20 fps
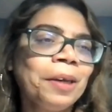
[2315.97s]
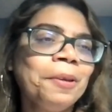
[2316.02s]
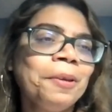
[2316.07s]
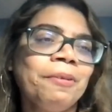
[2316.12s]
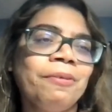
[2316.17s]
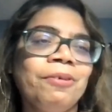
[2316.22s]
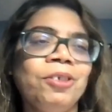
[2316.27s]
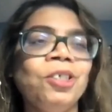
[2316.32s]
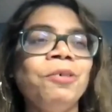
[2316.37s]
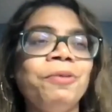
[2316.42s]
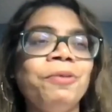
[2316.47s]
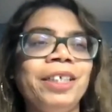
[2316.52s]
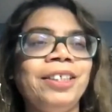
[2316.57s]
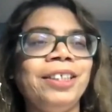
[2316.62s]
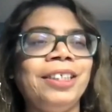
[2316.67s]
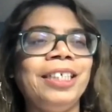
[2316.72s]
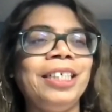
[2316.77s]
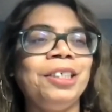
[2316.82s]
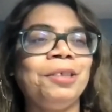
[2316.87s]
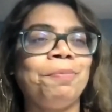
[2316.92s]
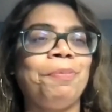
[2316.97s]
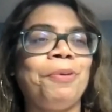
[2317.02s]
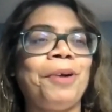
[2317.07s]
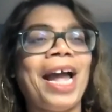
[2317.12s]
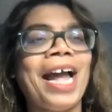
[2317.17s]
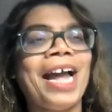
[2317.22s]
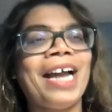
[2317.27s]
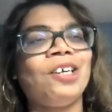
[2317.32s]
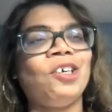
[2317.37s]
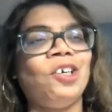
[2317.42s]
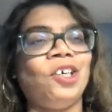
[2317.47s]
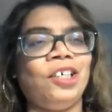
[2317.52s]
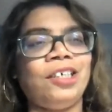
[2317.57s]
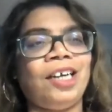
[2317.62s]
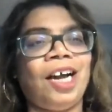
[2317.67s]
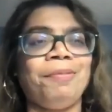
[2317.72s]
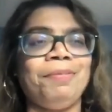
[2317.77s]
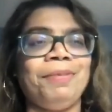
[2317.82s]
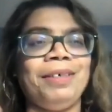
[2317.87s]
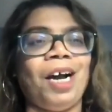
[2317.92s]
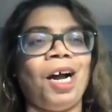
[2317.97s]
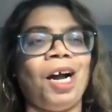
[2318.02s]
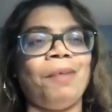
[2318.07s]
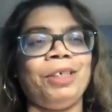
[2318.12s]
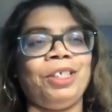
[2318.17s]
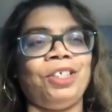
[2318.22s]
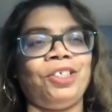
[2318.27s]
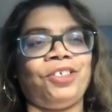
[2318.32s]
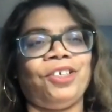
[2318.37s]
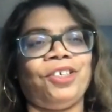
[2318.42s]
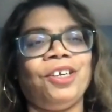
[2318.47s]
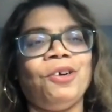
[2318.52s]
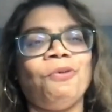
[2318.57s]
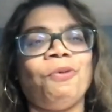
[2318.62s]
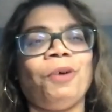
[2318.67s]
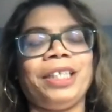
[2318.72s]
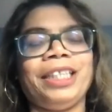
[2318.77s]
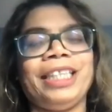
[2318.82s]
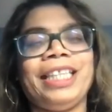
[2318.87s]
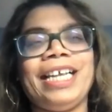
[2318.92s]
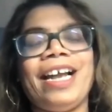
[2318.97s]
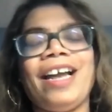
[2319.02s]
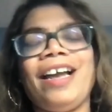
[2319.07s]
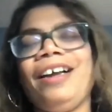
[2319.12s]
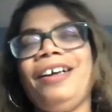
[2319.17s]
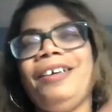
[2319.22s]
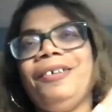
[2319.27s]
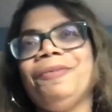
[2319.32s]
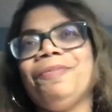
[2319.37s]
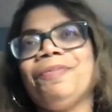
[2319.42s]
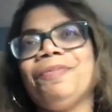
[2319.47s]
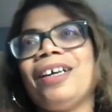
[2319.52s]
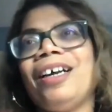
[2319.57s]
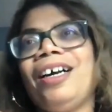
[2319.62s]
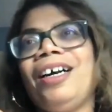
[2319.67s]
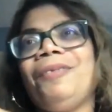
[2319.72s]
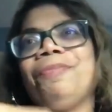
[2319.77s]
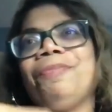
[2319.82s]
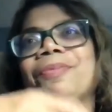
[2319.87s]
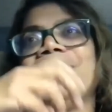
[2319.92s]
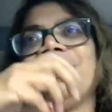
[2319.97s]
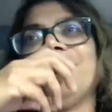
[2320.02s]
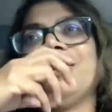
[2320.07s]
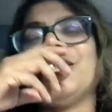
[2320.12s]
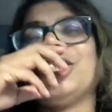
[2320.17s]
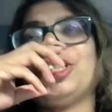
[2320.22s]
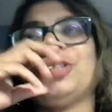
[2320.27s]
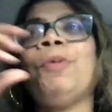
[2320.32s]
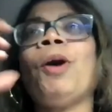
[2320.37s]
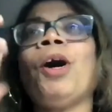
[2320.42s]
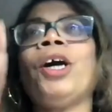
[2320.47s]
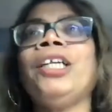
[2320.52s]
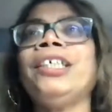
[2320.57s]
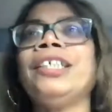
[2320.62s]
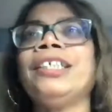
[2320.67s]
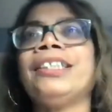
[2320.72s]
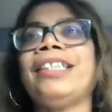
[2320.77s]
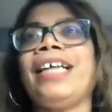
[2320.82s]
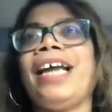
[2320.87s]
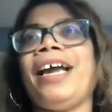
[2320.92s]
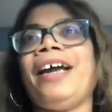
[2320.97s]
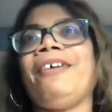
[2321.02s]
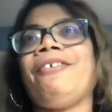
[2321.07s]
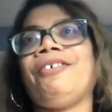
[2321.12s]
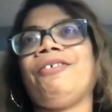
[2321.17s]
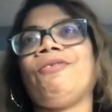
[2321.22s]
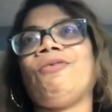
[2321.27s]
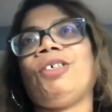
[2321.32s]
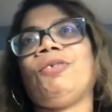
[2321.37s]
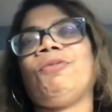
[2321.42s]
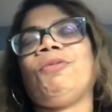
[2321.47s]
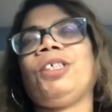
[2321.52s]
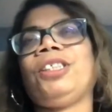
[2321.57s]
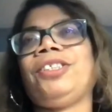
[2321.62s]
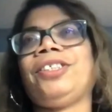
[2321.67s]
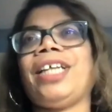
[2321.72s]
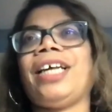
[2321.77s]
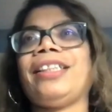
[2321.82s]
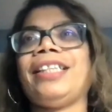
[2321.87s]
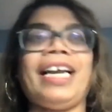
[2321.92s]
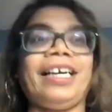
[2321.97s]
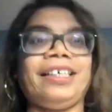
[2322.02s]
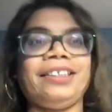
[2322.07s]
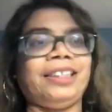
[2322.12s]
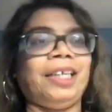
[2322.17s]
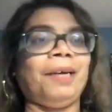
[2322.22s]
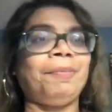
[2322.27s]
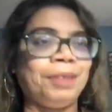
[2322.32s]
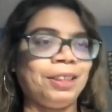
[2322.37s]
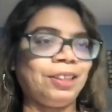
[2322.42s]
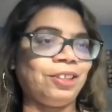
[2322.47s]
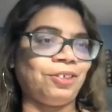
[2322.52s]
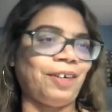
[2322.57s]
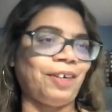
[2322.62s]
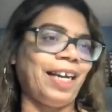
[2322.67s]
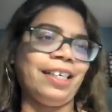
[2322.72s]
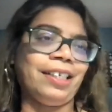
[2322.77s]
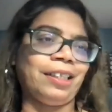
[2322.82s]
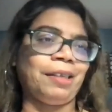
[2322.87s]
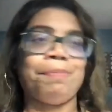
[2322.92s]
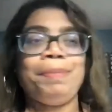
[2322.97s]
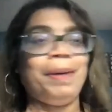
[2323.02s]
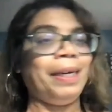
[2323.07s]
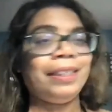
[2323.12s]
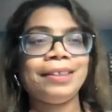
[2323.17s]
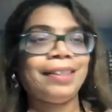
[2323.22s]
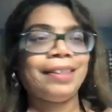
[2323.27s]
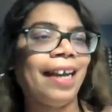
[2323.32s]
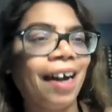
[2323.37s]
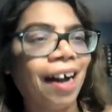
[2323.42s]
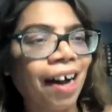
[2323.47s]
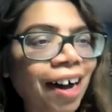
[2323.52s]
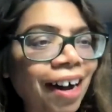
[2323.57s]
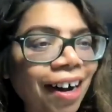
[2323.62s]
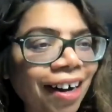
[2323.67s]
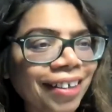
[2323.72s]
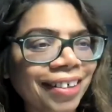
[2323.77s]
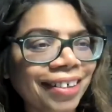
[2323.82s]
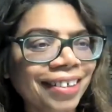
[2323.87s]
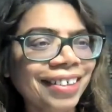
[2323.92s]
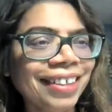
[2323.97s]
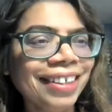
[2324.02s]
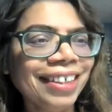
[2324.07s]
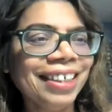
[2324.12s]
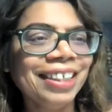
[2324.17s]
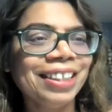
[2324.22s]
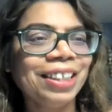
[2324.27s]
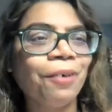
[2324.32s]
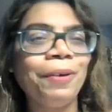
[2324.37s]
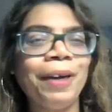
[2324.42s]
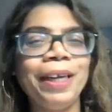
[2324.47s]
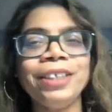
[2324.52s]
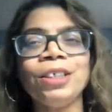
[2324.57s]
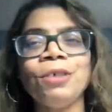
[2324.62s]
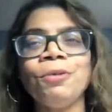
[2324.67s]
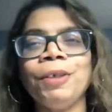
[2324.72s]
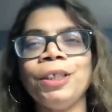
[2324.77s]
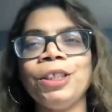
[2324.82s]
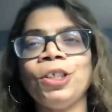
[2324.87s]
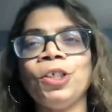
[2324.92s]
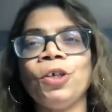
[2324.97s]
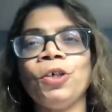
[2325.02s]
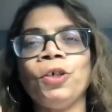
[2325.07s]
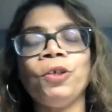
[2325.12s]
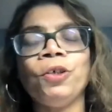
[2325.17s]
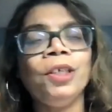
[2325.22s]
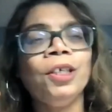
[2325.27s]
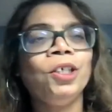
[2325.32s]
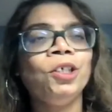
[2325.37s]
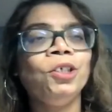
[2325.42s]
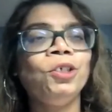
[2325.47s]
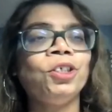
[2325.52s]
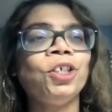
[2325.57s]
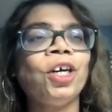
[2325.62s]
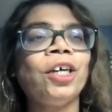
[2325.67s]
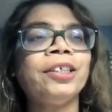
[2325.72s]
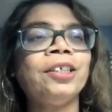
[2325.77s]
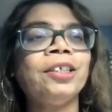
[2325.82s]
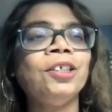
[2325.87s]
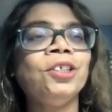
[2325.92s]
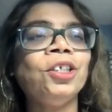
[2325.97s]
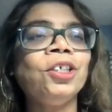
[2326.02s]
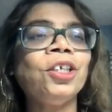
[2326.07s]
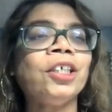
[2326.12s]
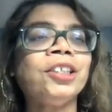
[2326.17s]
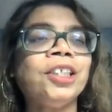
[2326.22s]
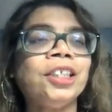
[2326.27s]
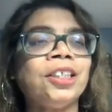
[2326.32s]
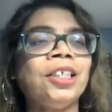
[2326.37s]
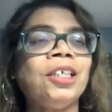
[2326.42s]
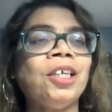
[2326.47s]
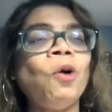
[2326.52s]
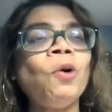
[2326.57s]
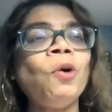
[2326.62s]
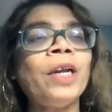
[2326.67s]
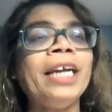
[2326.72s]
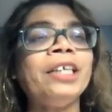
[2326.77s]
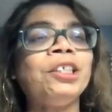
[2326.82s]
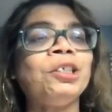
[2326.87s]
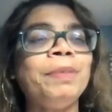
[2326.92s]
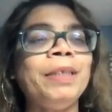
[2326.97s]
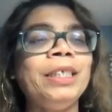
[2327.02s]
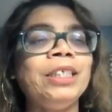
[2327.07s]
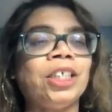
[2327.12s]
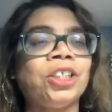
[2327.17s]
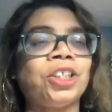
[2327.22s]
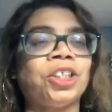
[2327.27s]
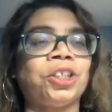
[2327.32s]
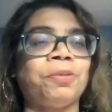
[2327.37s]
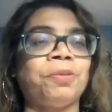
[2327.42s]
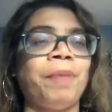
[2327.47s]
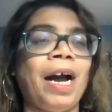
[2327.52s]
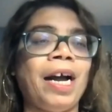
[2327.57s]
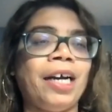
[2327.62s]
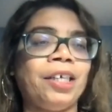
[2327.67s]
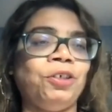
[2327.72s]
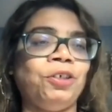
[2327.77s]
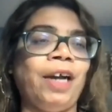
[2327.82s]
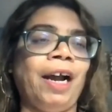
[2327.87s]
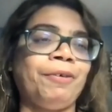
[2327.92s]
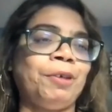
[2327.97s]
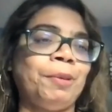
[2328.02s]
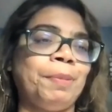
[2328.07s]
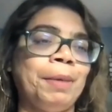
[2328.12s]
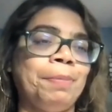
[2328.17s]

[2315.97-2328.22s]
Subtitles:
universities brag on how much, what their, the smaller their acceptance rate, the better they are. The ways in which, you're not just okay to be just smart, you have to be